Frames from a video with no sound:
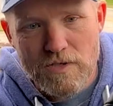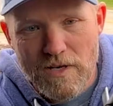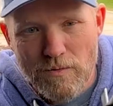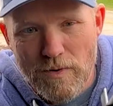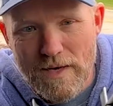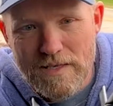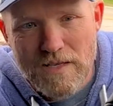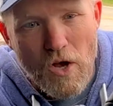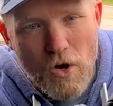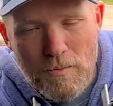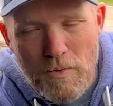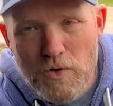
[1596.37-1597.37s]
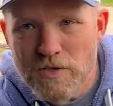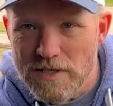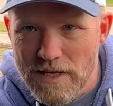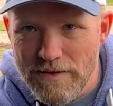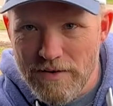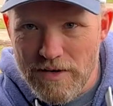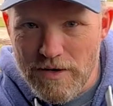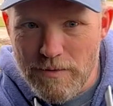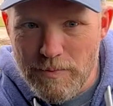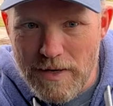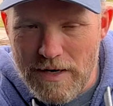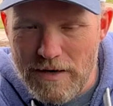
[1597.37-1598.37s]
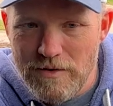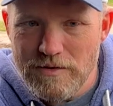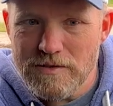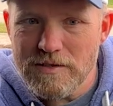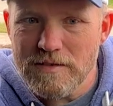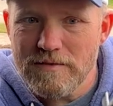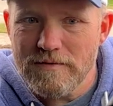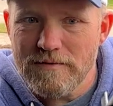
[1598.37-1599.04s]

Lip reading: that it weighs almost 1,100 pounds.